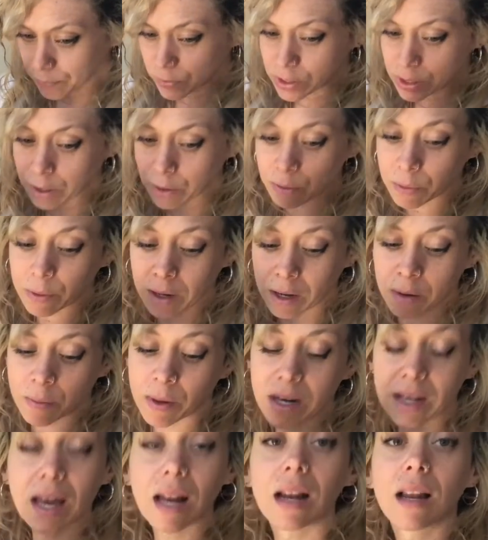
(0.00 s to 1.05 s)
So you're going to
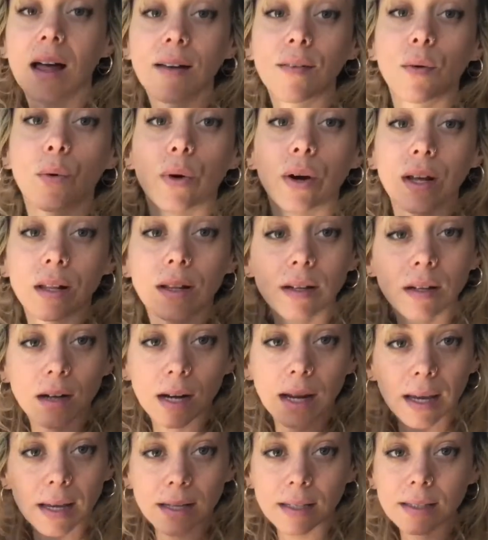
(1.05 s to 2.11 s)
want to get a lot of oil on your
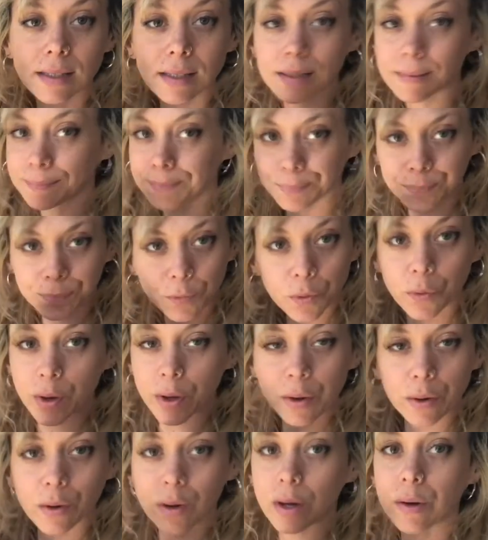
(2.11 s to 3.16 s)
hands,
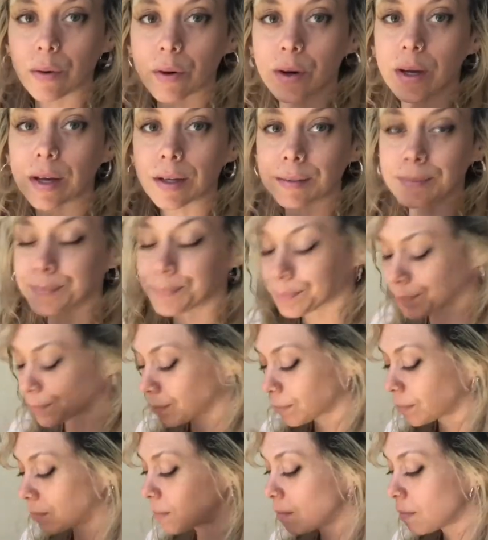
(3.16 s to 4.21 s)
oil,
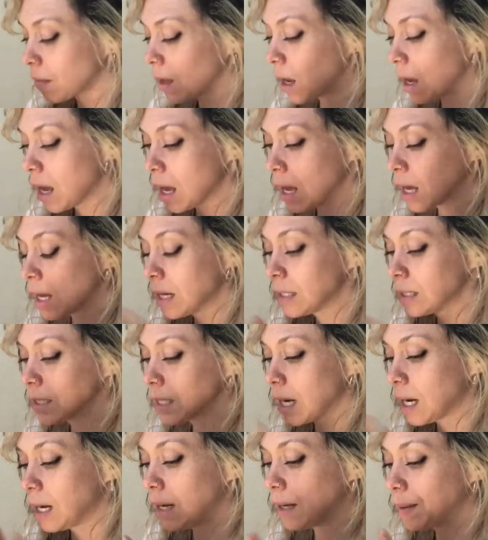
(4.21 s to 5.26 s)
and
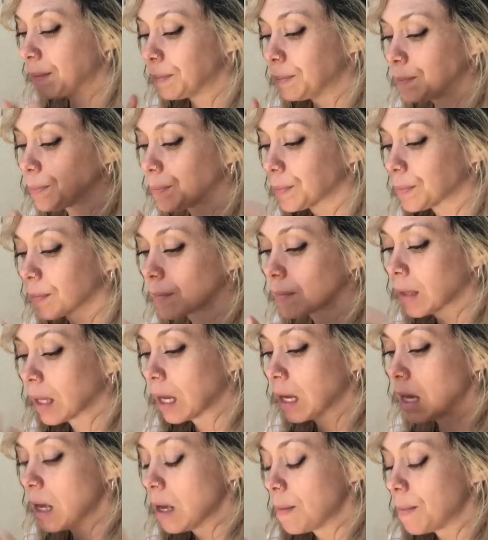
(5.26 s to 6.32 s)

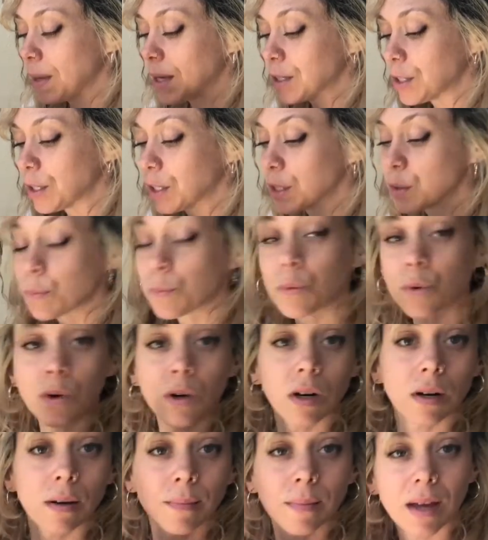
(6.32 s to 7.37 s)
make sure it's
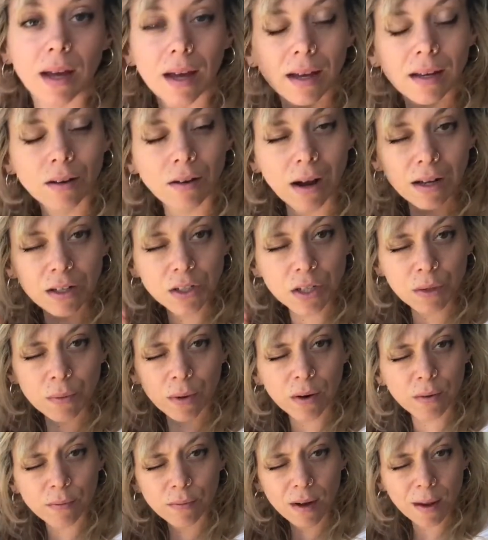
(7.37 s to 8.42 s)
warm, and you actually
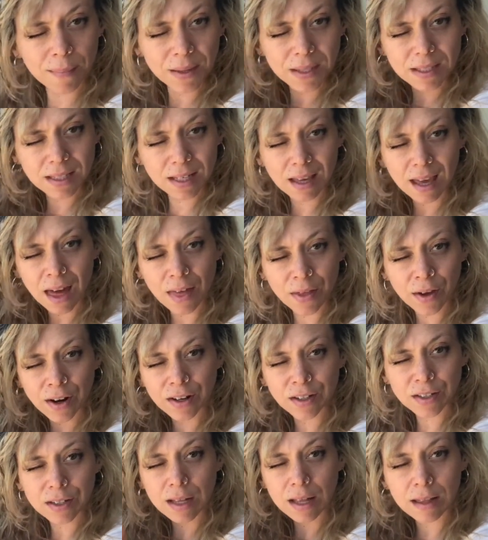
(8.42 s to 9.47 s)
want to rub it
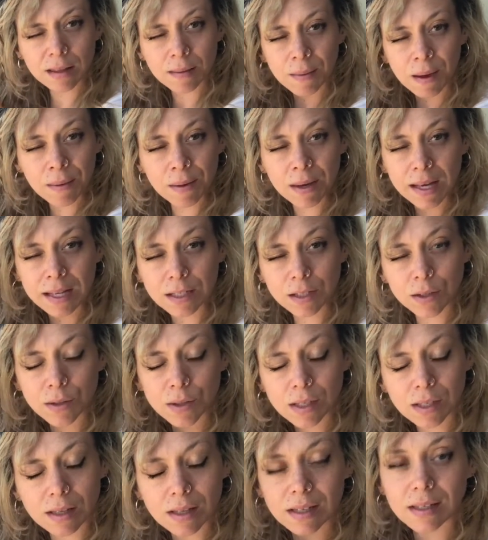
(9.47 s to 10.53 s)
together so that the baby gets
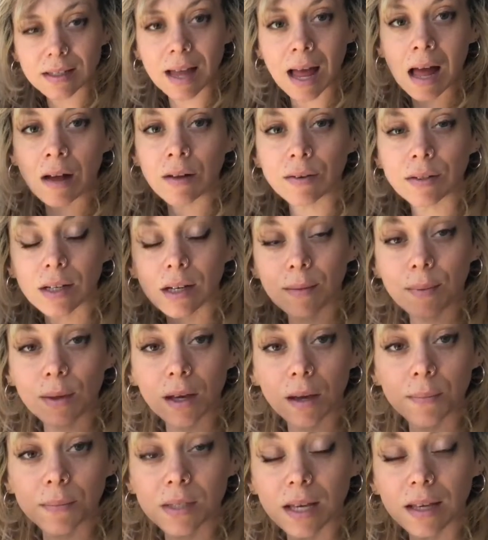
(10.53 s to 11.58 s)
used to the sound, and it
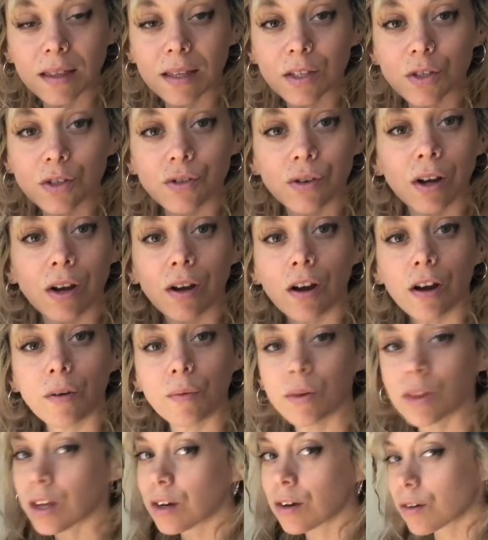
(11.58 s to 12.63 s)
becomes like this trigger
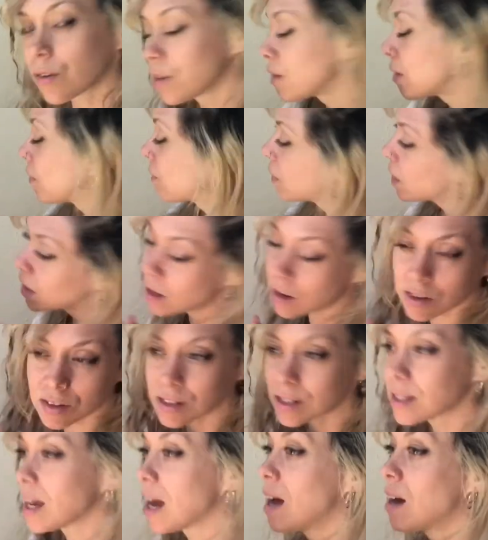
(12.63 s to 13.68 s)
where they know, they hear the
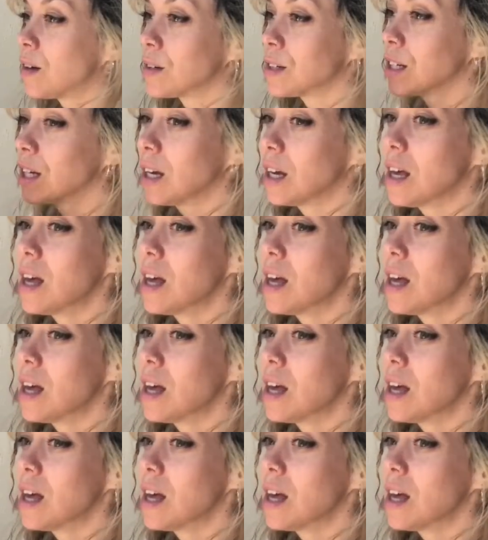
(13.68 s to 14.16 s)
sound,